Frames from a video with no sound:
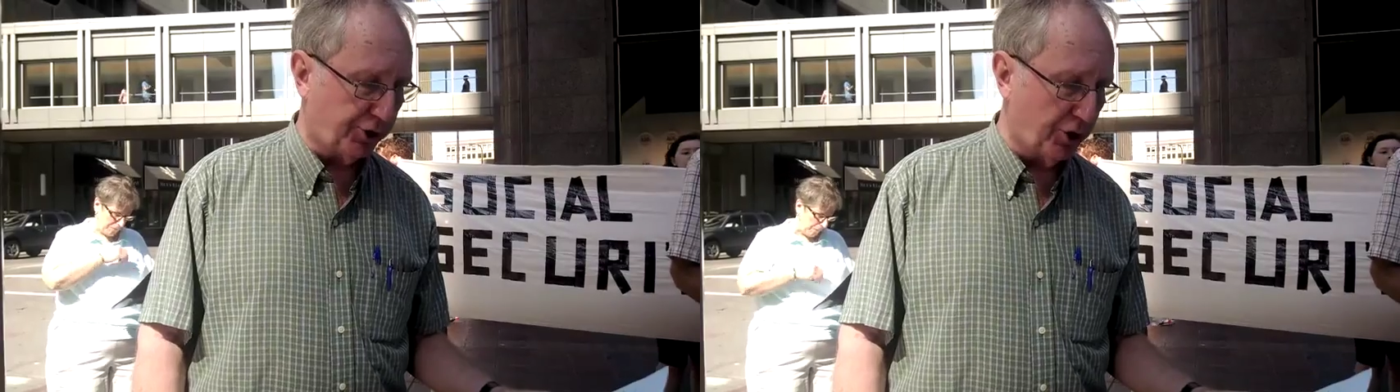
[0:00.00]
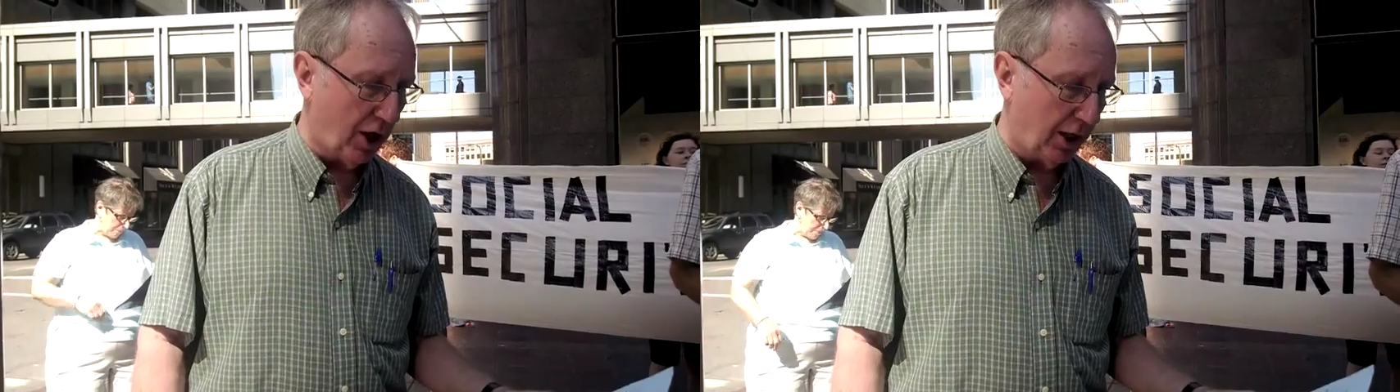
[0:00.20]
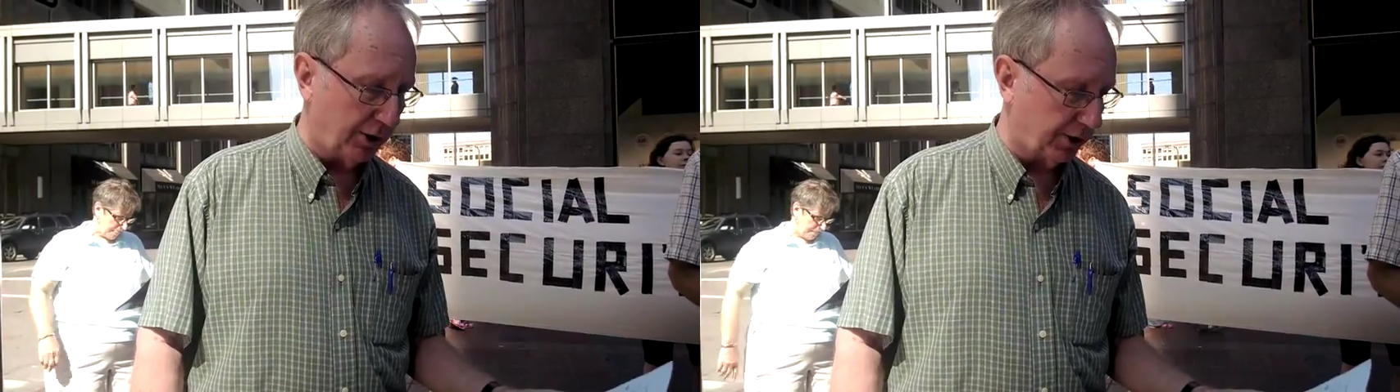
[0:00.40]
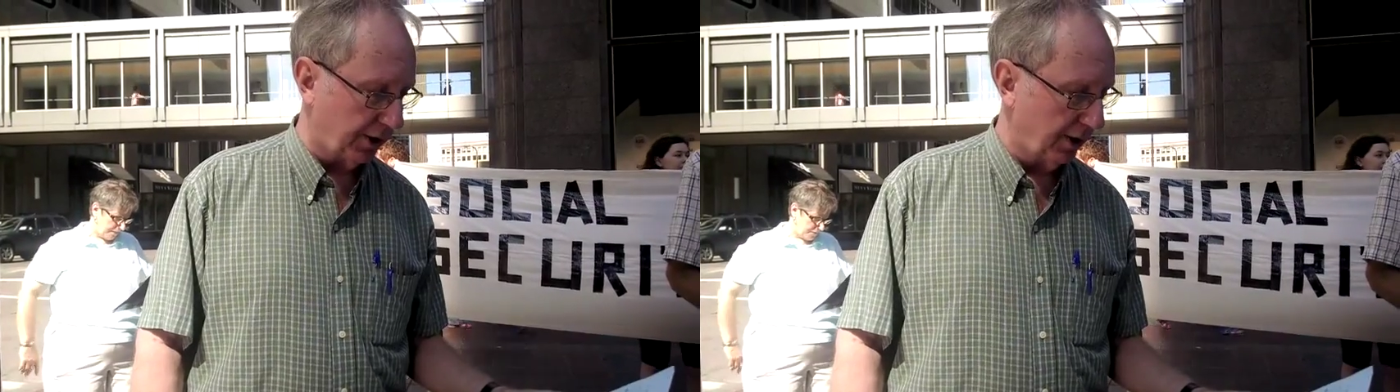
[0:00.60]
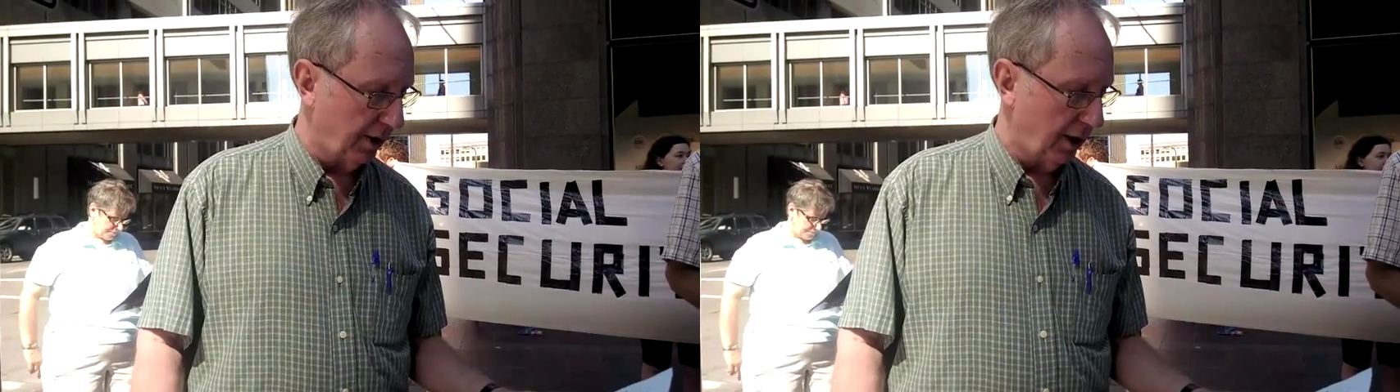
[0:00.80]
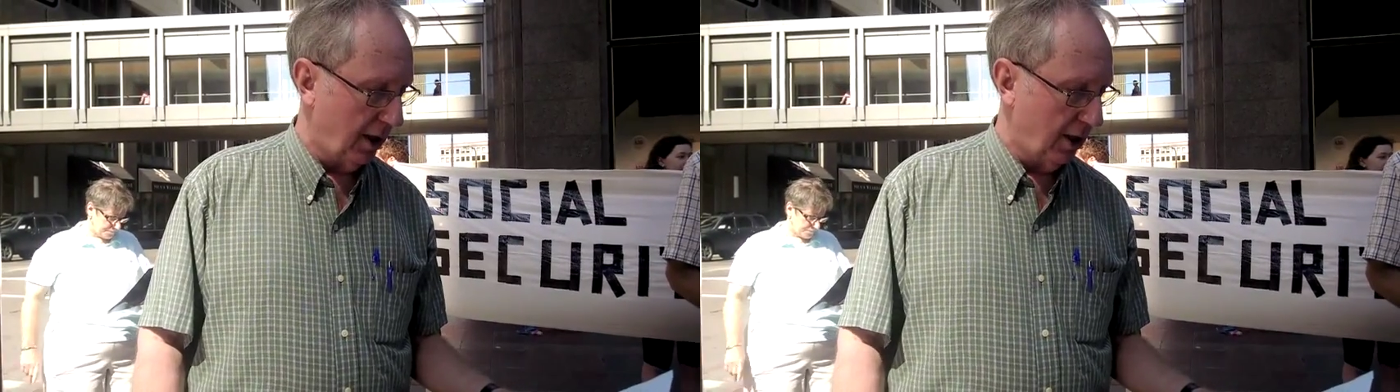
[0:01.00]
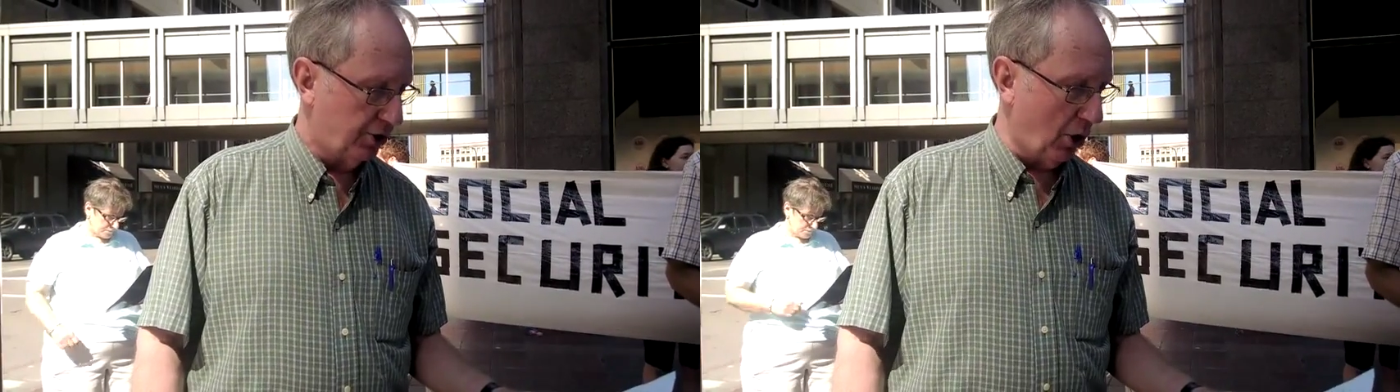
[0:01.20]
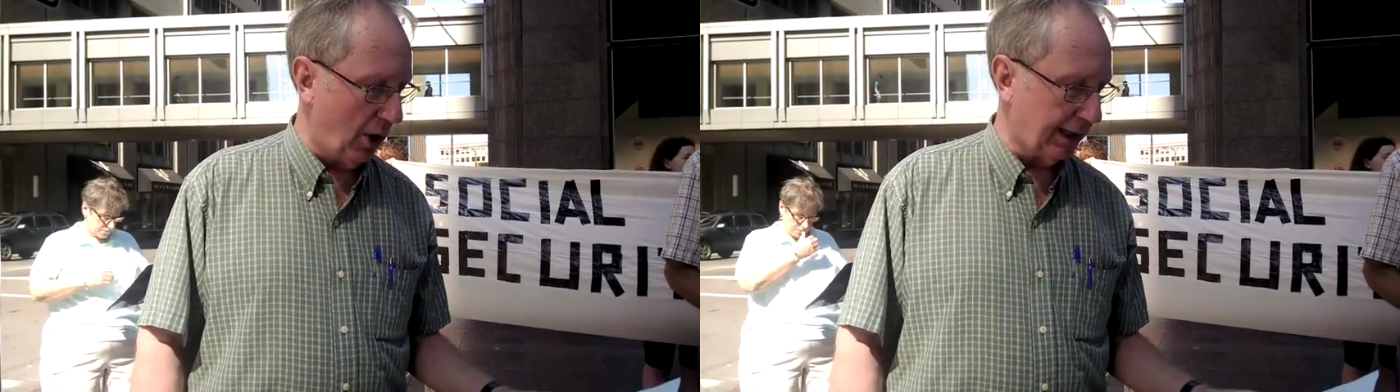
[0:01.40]
insurance,
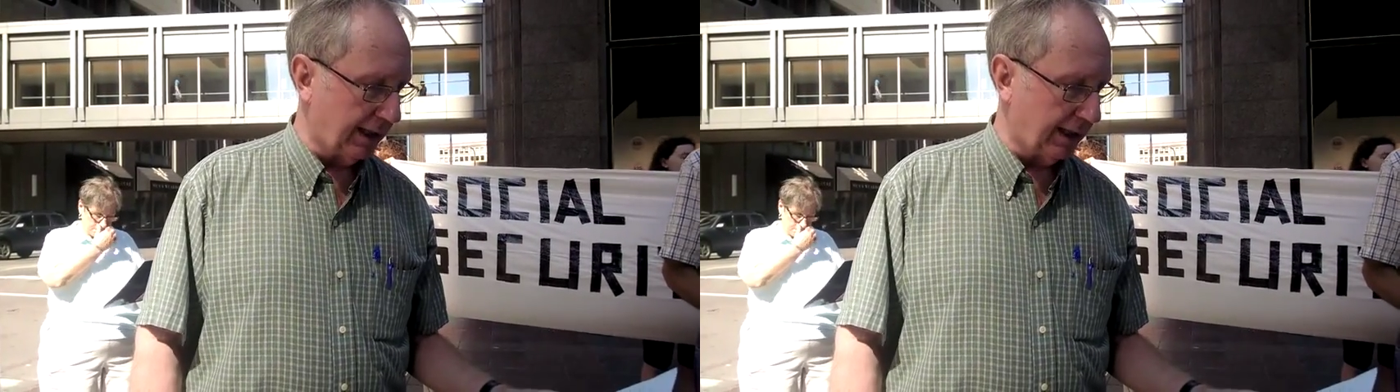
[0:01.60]
so